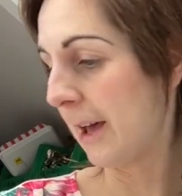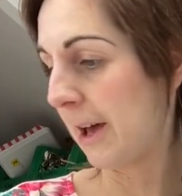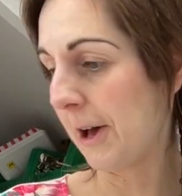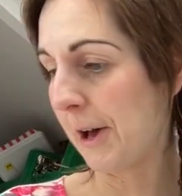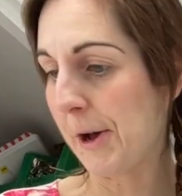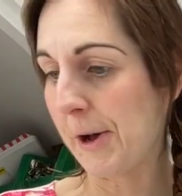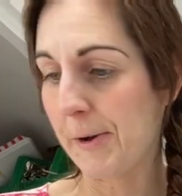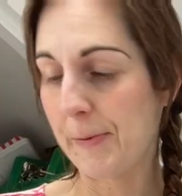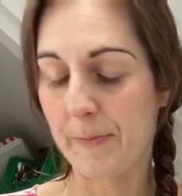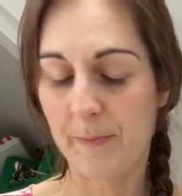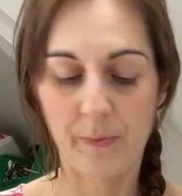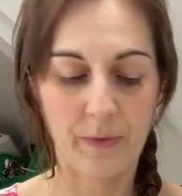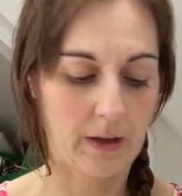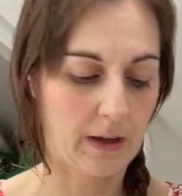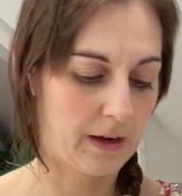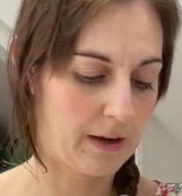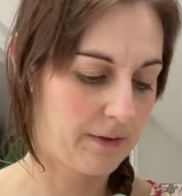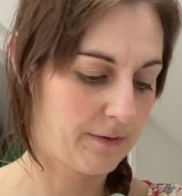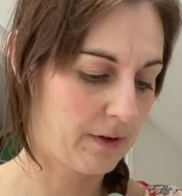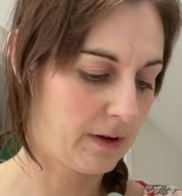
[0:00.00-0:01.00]
And
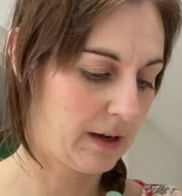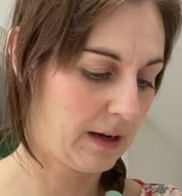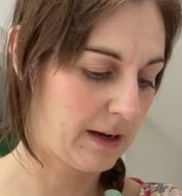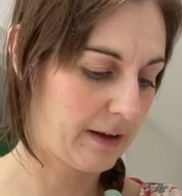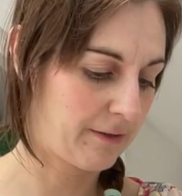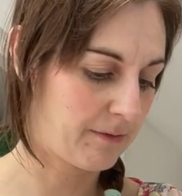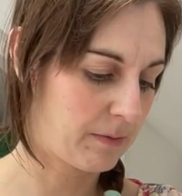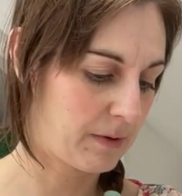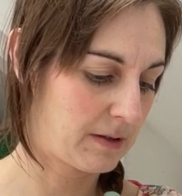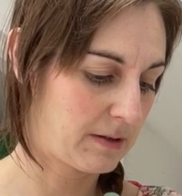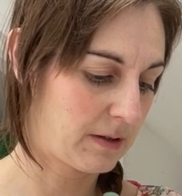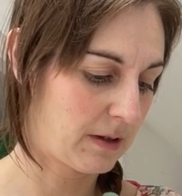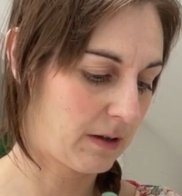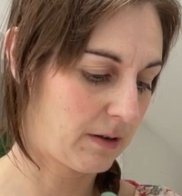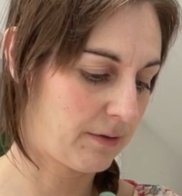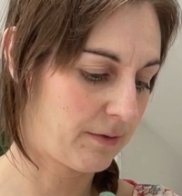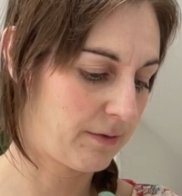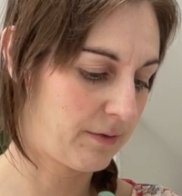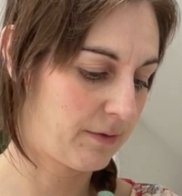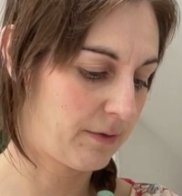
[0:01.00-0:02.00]
I've only left
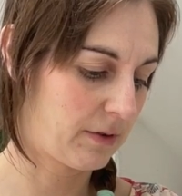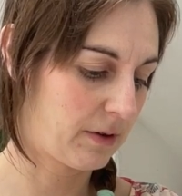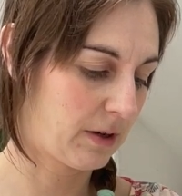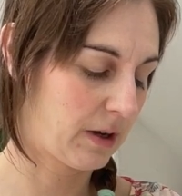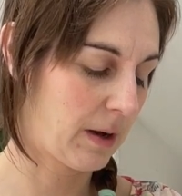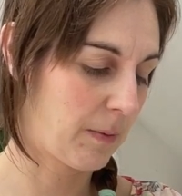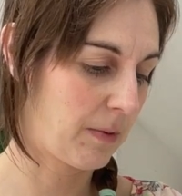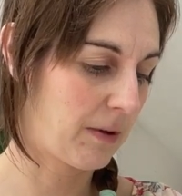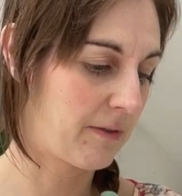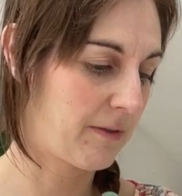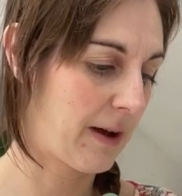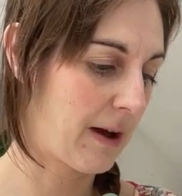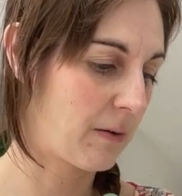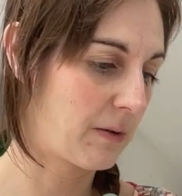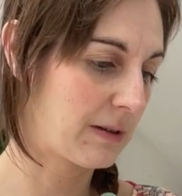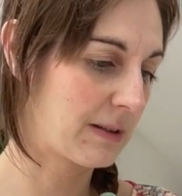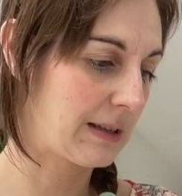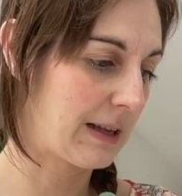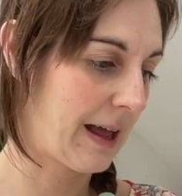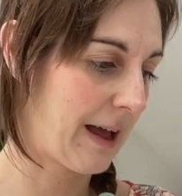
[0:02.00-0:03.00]
myself a couple of
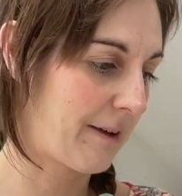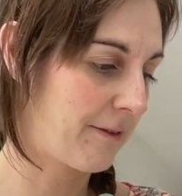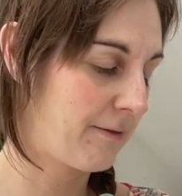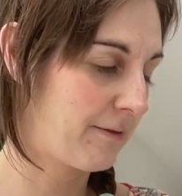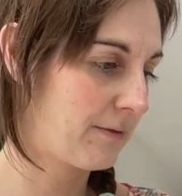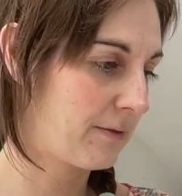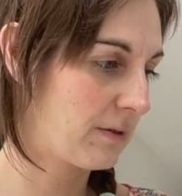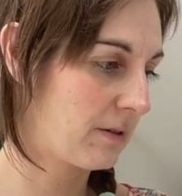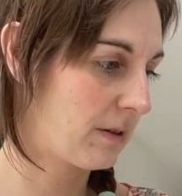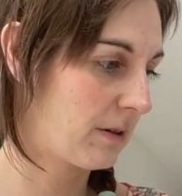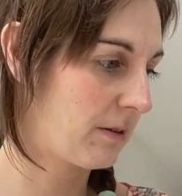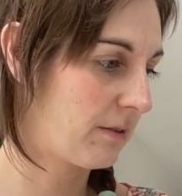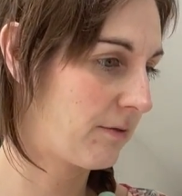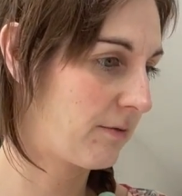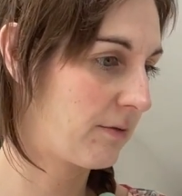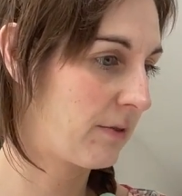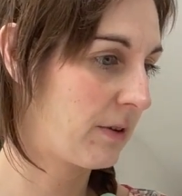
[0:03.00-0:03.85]
hours left of